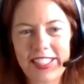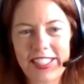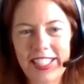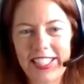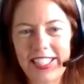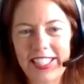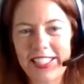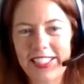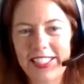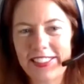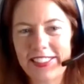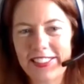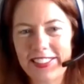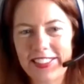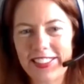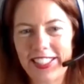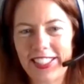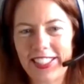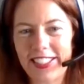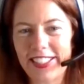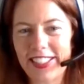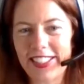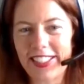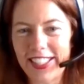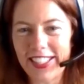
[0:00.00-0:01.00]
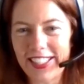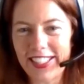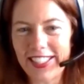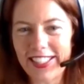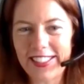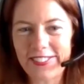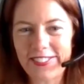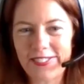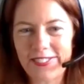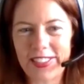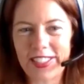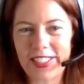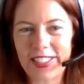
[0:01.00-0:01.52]
thank you, Sara,
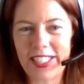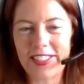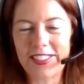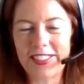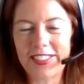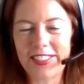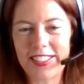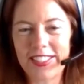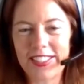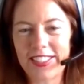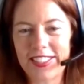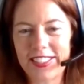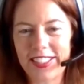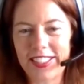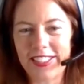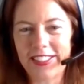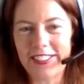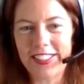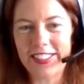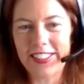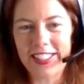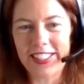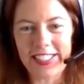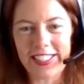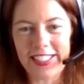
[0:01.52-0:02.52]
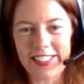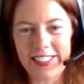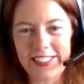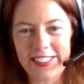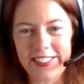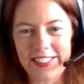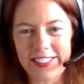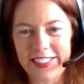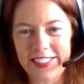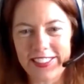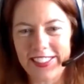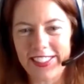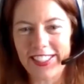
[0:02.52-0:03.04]
for hosting the show. And thank you,
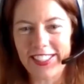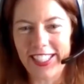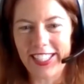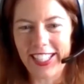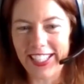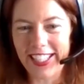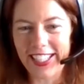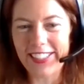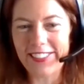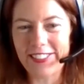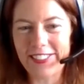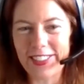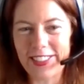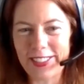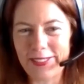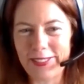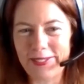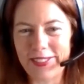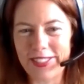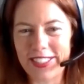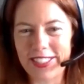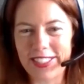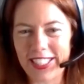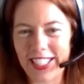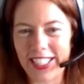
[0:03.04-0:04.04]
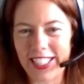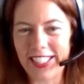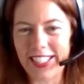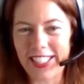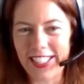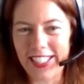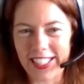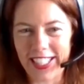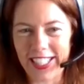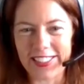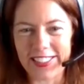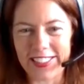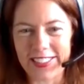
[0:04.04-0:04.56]
Christina. I really appreciate
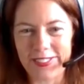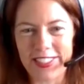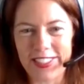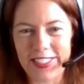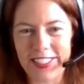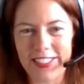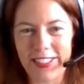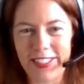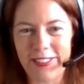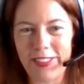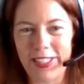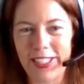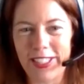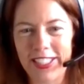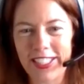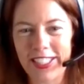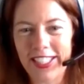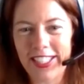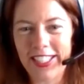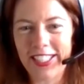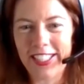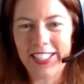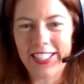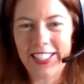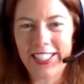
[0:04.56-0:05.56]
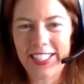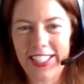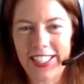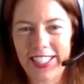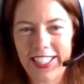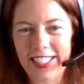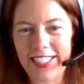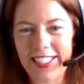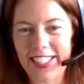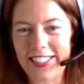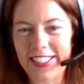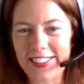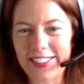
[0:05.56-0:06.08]
it. Yes, we do have a
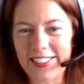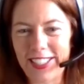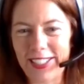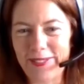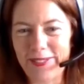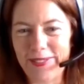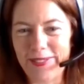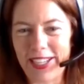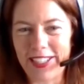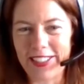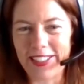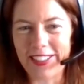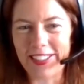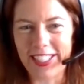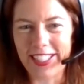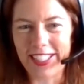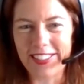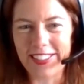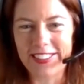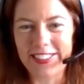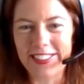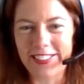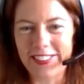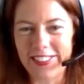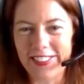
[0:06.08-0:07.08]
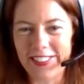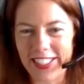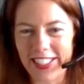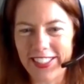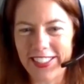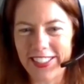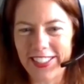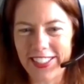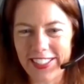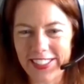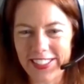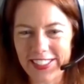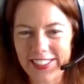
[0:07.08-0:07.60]
nice powerhouse going on
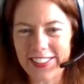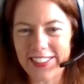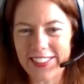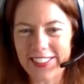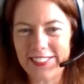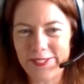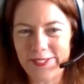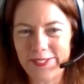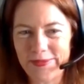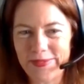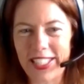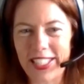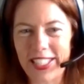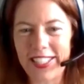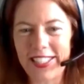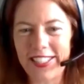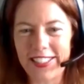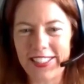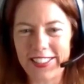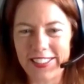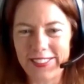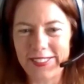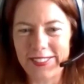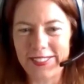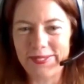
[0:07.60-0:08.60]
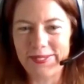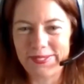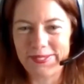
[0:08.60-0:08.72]
here. So thank you.